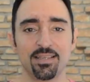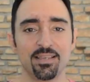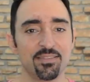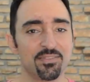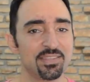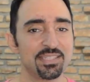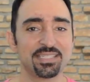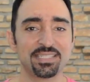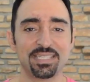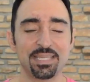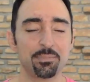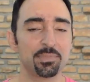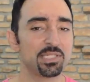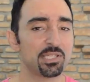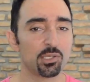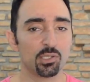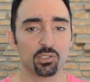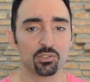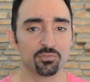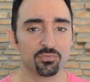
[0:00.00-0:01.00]
This step is
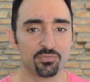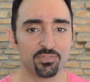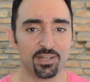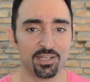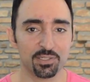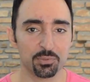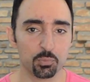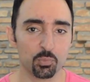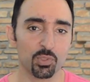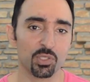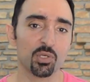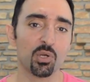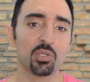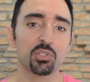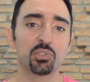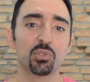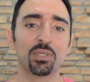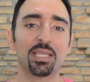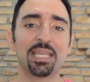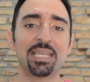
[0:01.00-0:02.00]
a lot of fun. We're
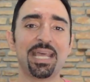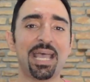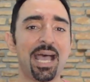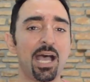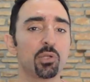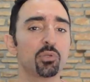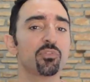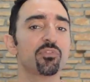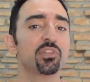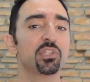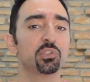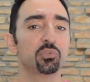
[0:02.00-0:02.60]
going to get out of the